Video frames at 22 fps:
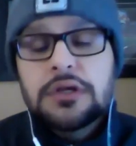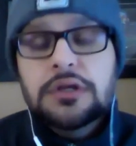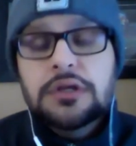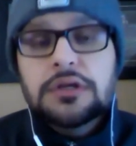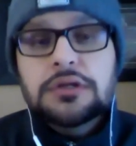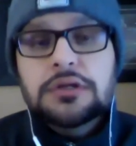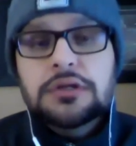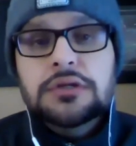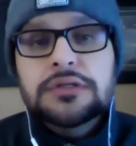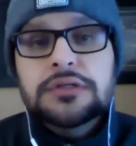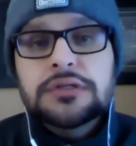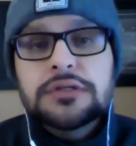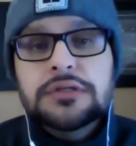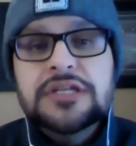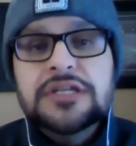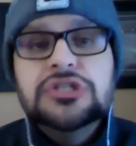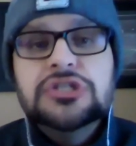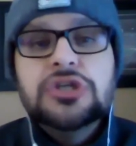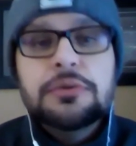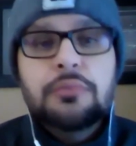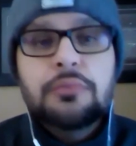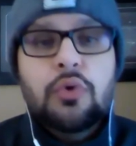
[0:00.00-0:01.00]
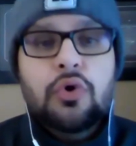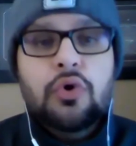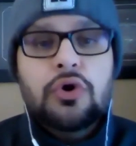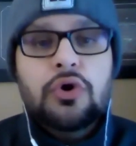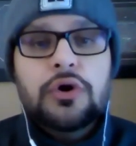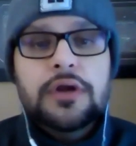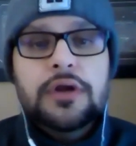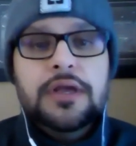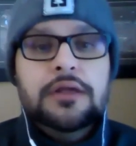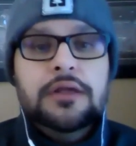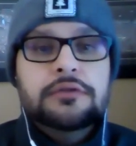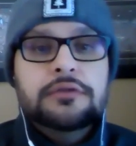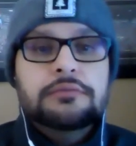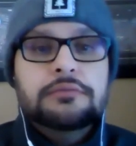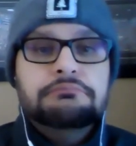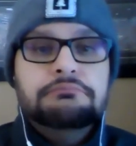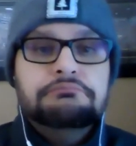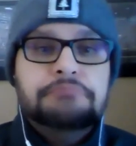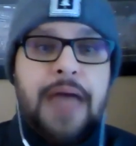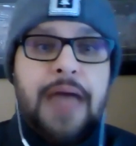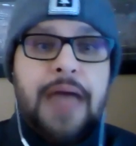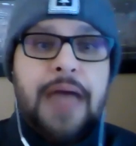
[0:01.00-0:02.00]
DJ Moore is
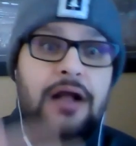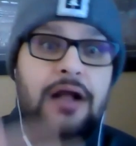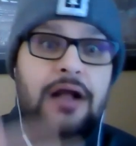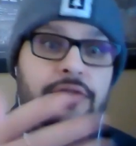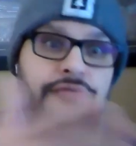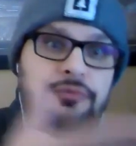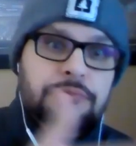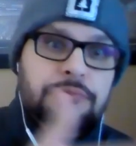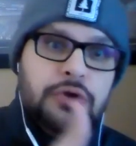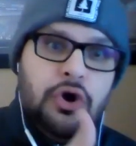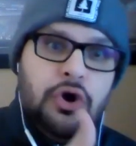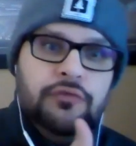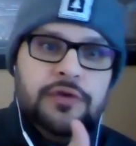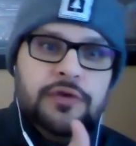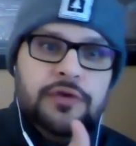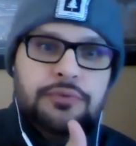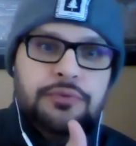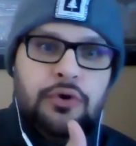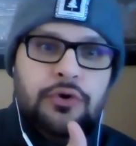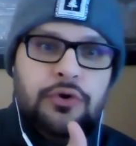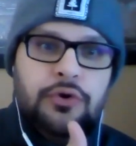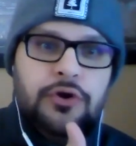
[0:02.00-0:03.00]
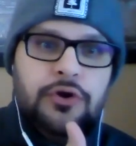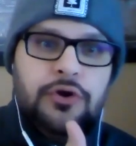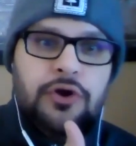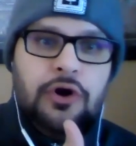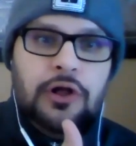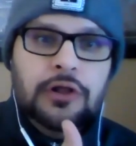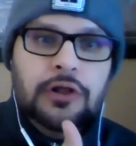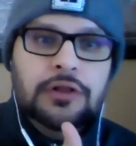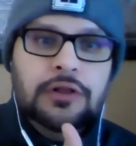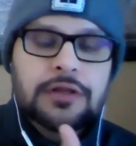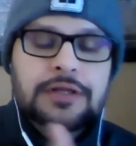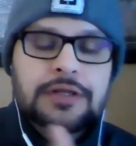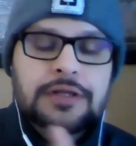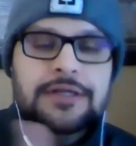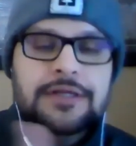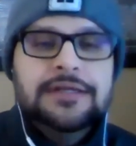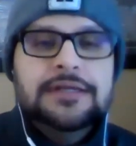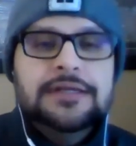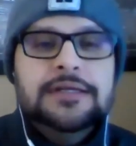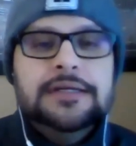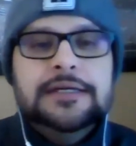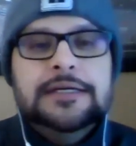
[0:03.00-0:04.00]
back from COVID protocol,
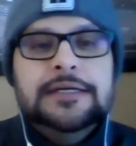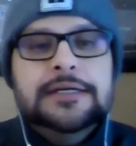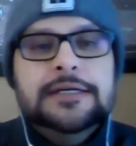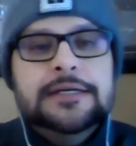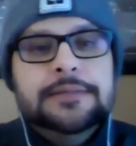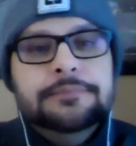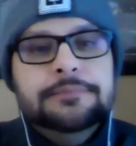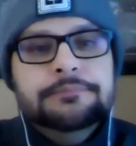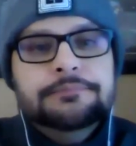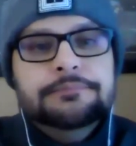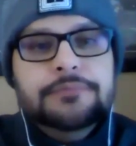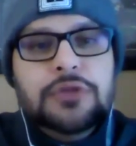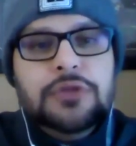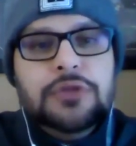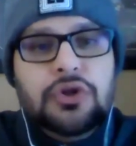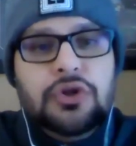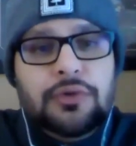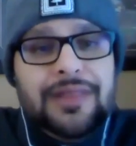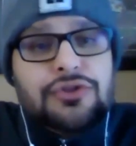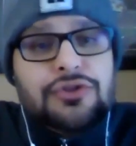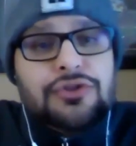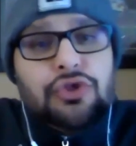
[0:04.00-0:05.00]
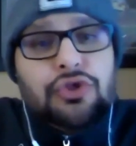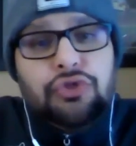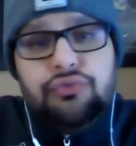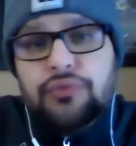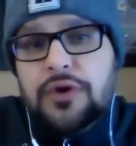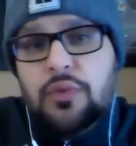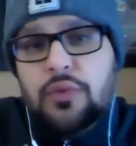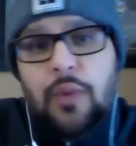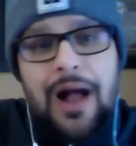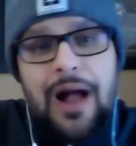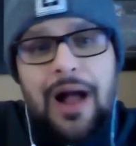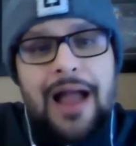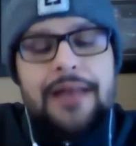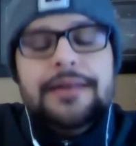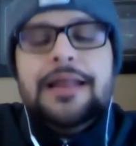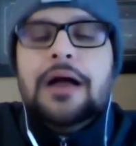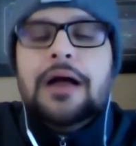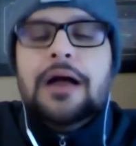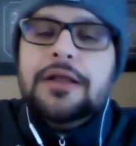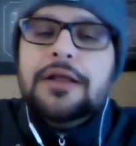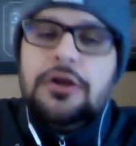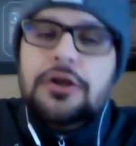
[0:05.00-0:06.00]
that's three wide.
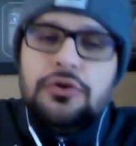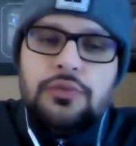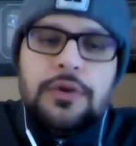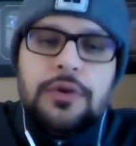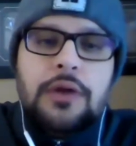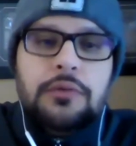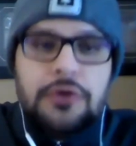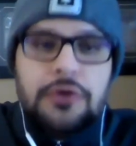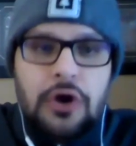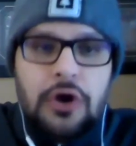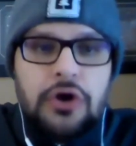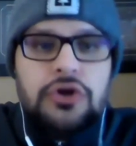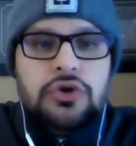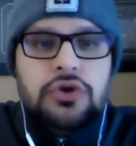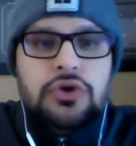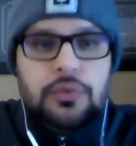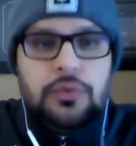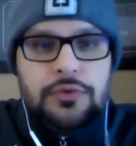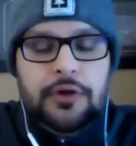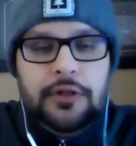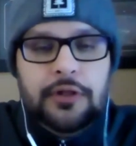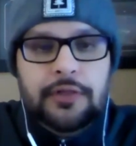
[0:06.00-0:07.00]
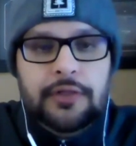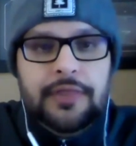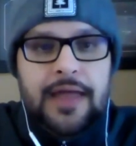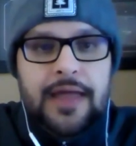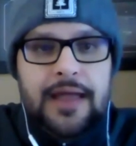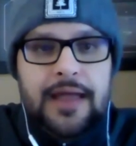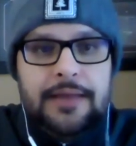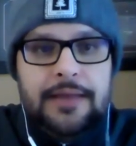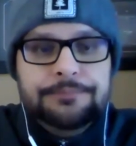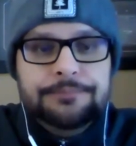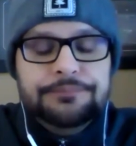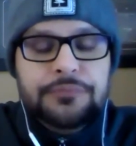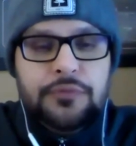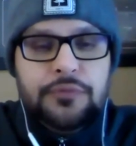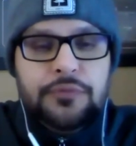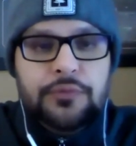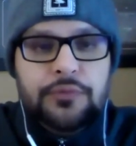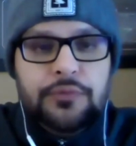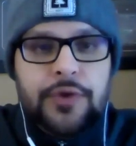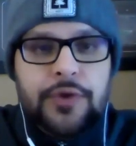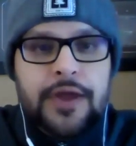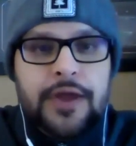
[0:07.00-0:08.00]
Now, here's what I would argue with all of that,
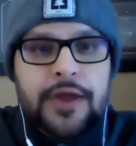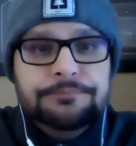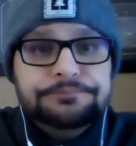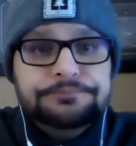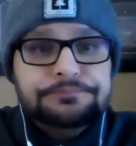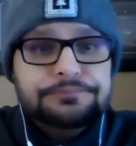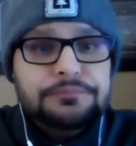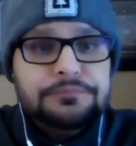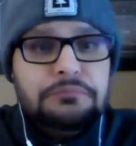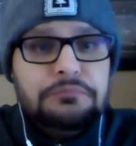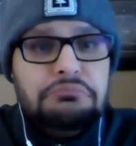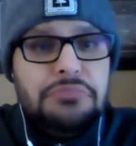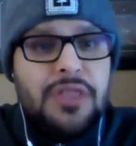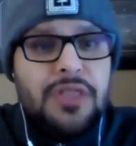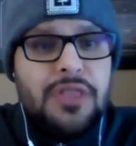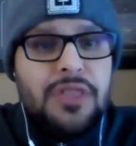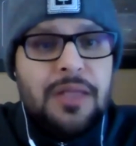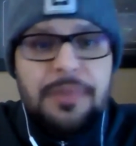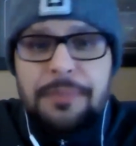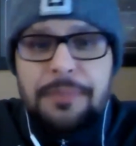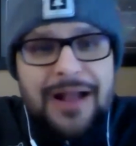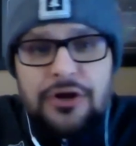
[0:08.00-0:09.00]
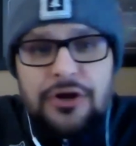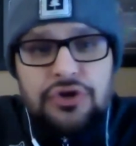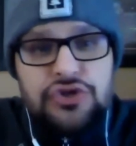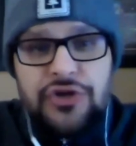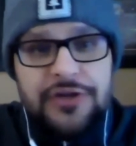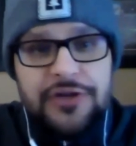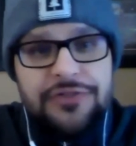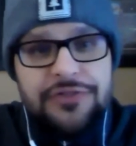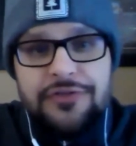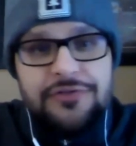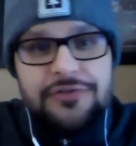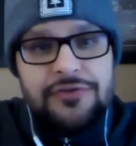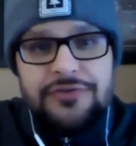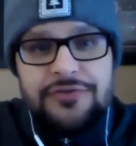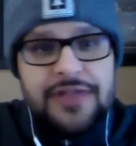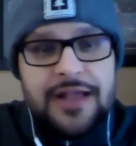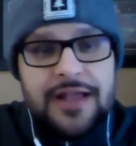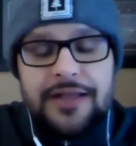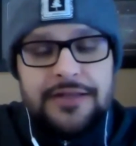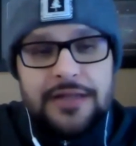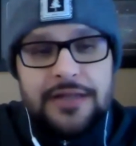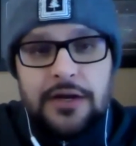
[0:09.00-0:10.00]
right? The Packers' strength is their
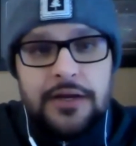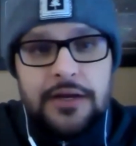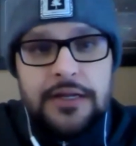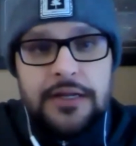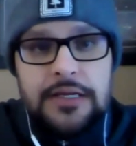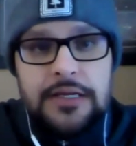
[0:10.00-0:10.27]
secondary.